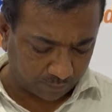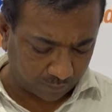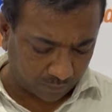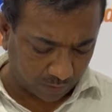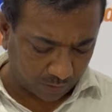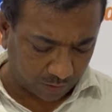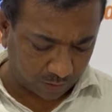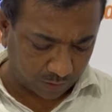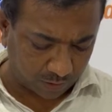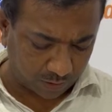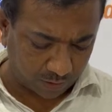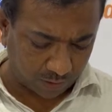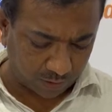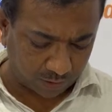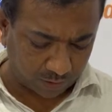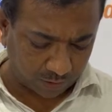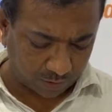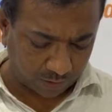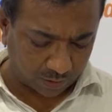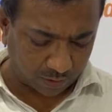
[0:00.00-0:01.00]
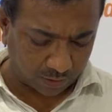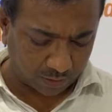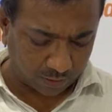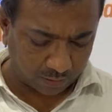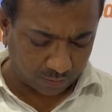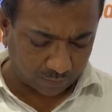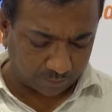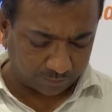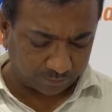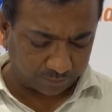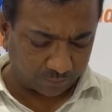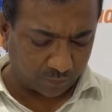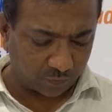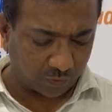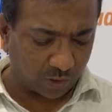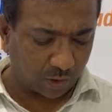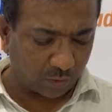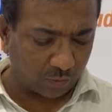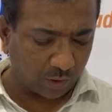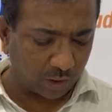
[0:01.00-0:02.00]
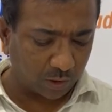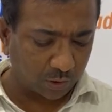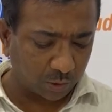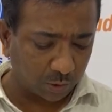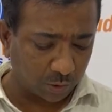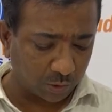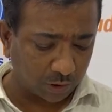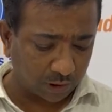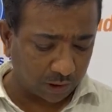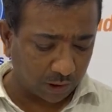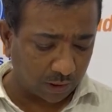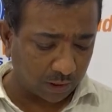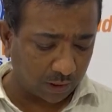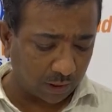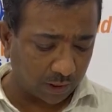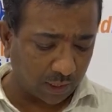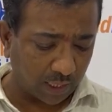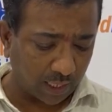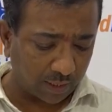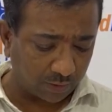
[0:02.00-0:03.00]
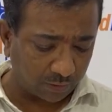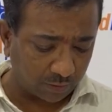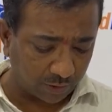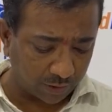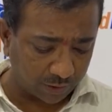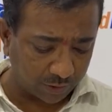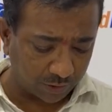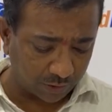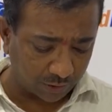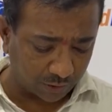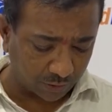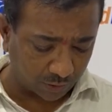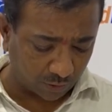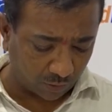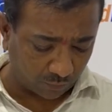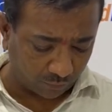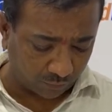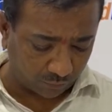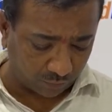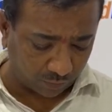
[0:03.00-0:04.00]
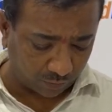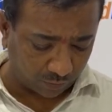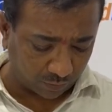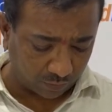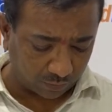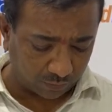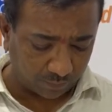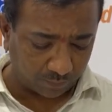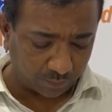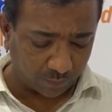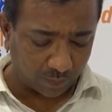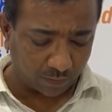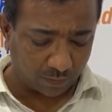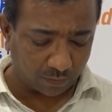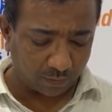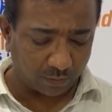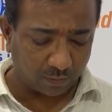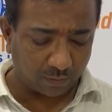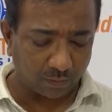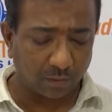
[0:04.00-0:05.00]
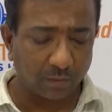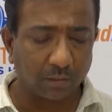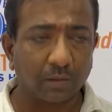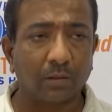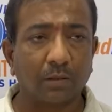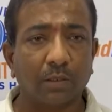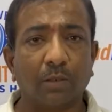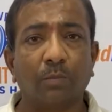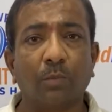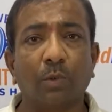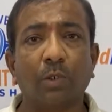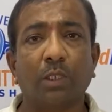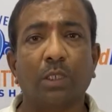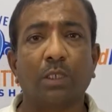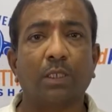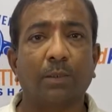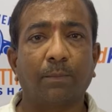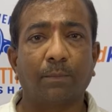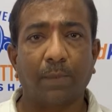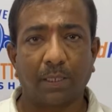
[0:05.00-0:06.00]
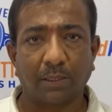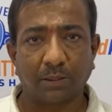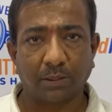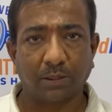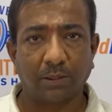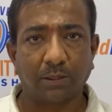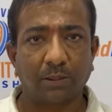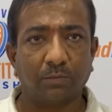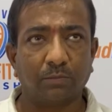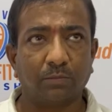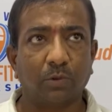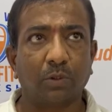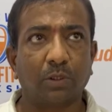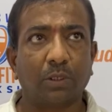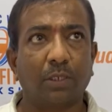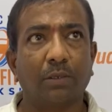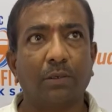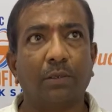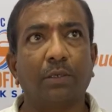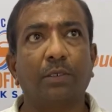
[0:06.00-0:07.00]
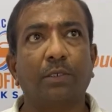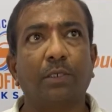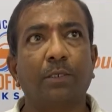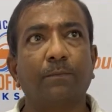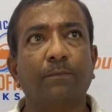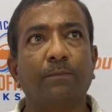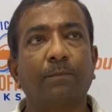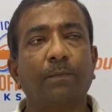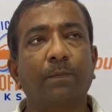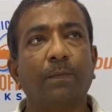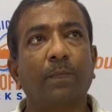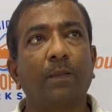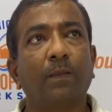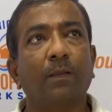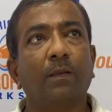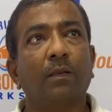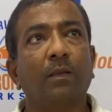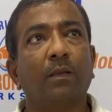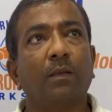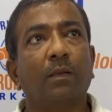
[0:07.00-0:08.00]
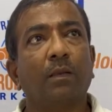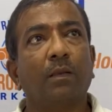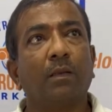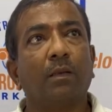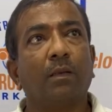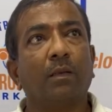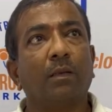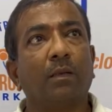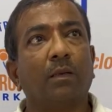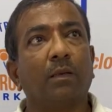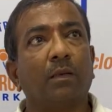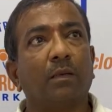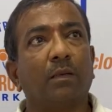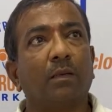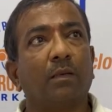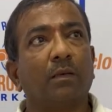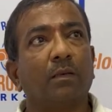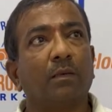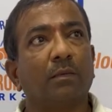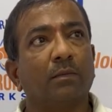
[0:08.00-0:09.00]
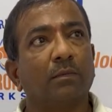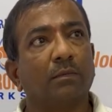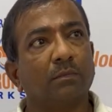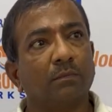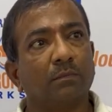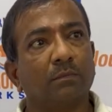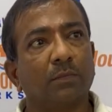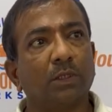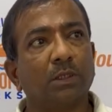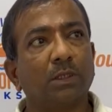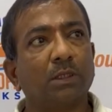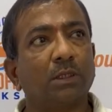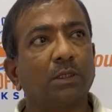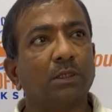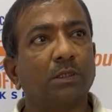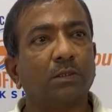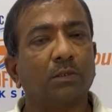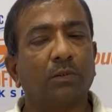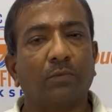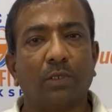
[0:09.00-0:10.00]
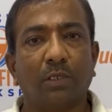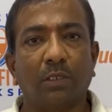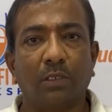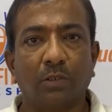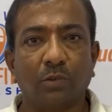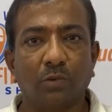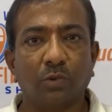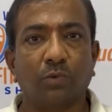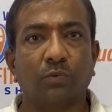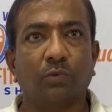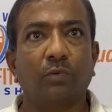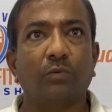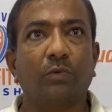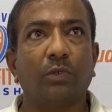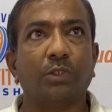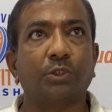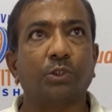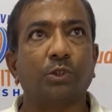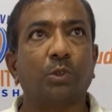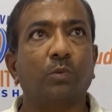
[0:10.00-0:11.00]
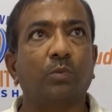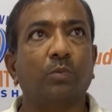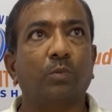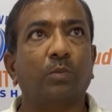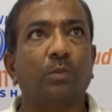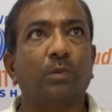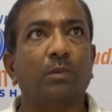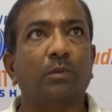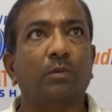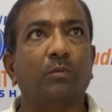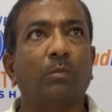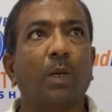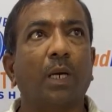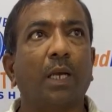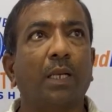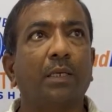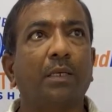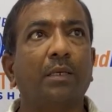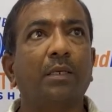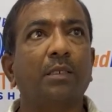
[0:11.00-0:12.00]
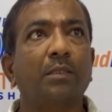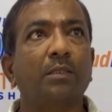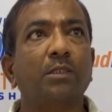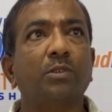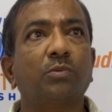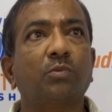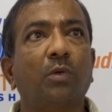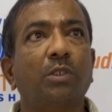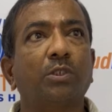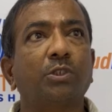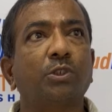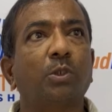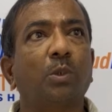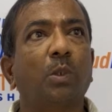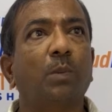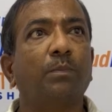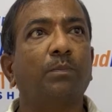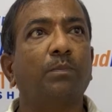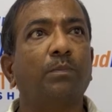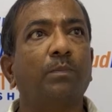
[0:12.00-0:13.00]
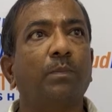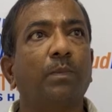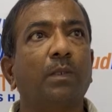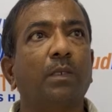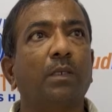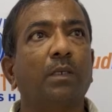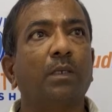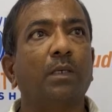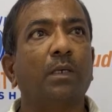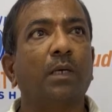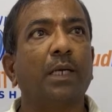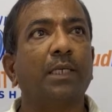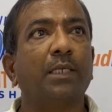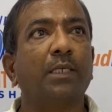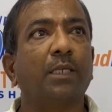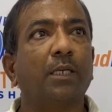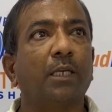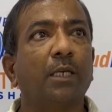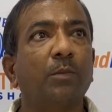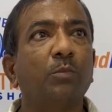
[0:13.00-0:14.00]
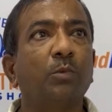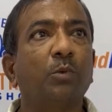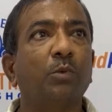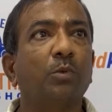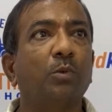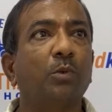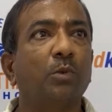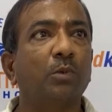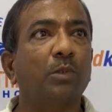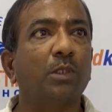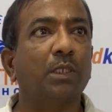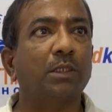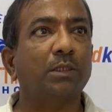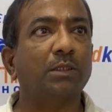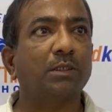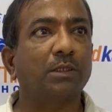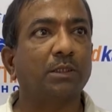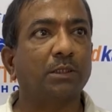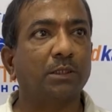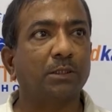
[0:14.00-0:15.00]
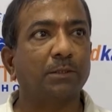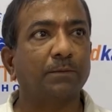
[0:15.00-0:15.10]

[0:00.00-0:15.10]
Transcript: this thing, we have also seen the calculations of the motor capacity, motor rating. And this is a very useful workshop. By attending this workshop, I came to know that